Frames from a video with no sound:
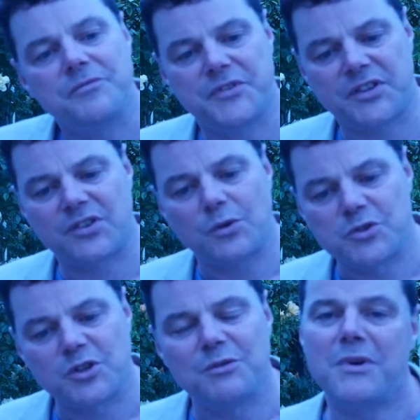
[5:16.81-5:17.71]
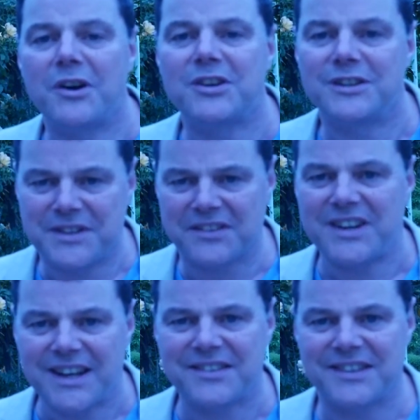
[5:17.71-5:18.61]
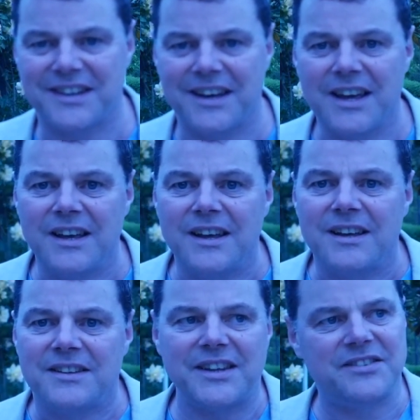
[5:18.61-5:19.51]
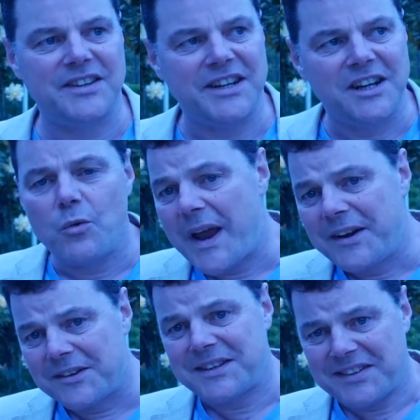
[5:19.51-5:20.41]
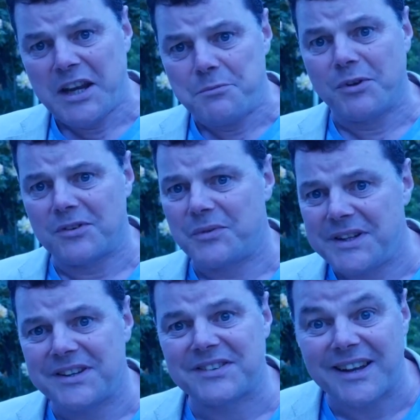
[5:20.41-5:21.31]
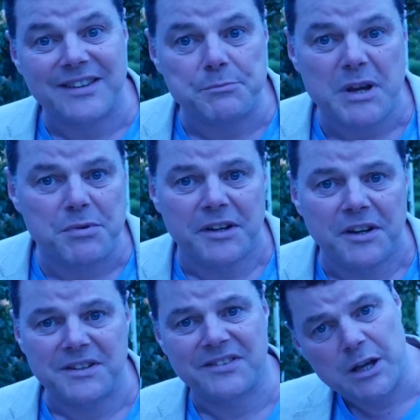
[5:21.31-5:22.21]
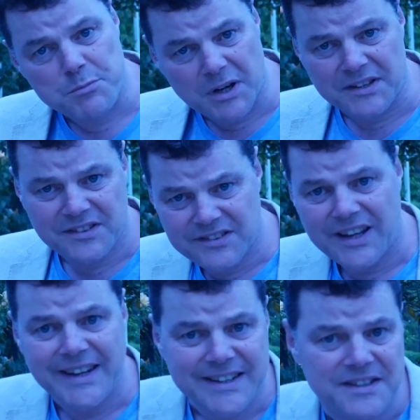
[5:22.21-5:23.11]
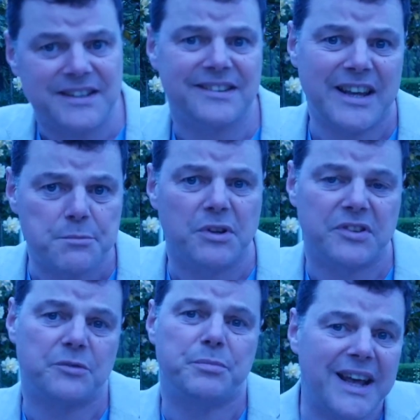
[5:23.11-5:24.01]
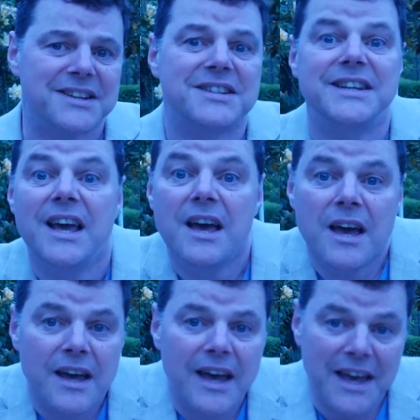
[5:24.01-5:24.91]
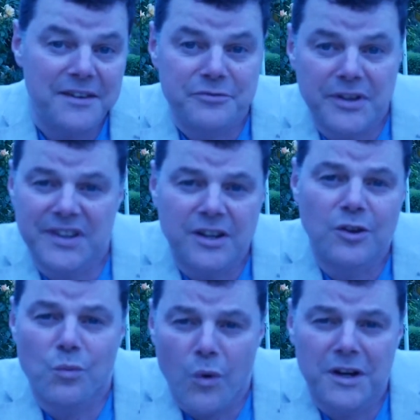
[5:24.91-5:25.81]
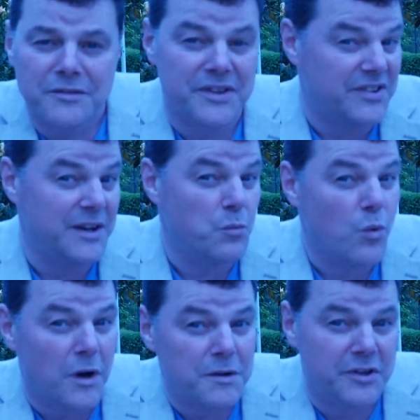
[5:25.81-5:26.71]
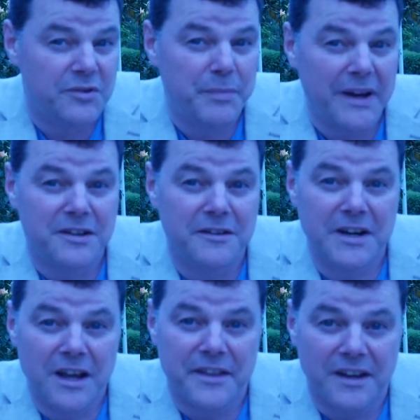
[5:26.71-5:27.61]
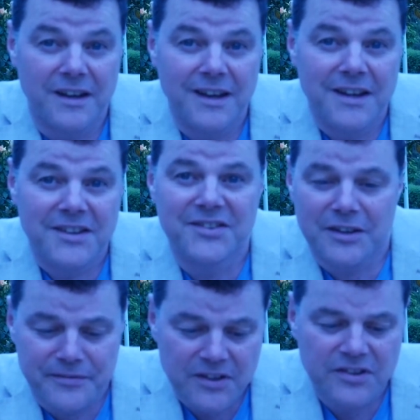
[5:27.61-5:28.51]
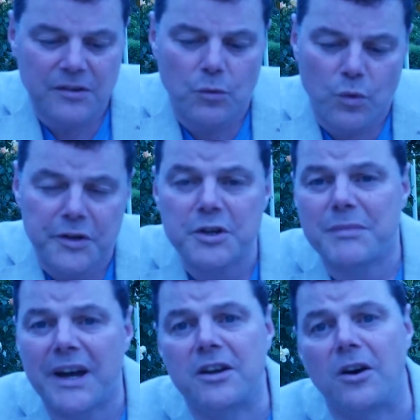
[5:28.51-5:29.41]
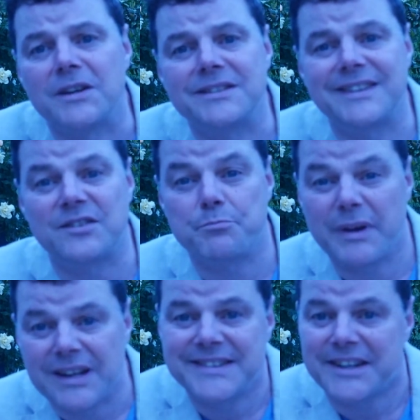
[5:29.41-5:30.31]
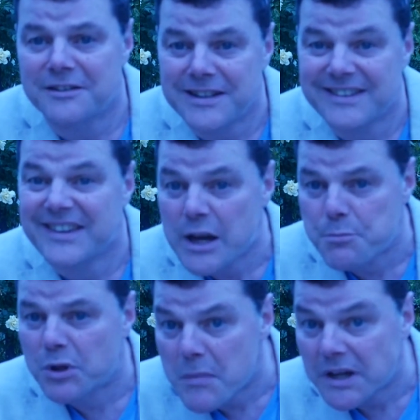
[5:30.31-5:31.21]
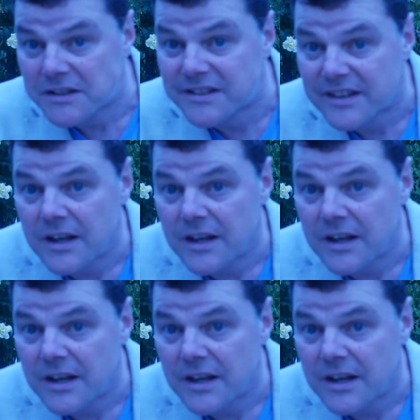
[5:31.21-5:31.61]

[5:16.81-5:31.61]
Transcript: the social model of dyslexia says that, we're not disabled. We dyslexic people are not disabled. It's a society that disables us. But actually, every single one of us, in one respect or another, suffers what you might call a disability or a disablement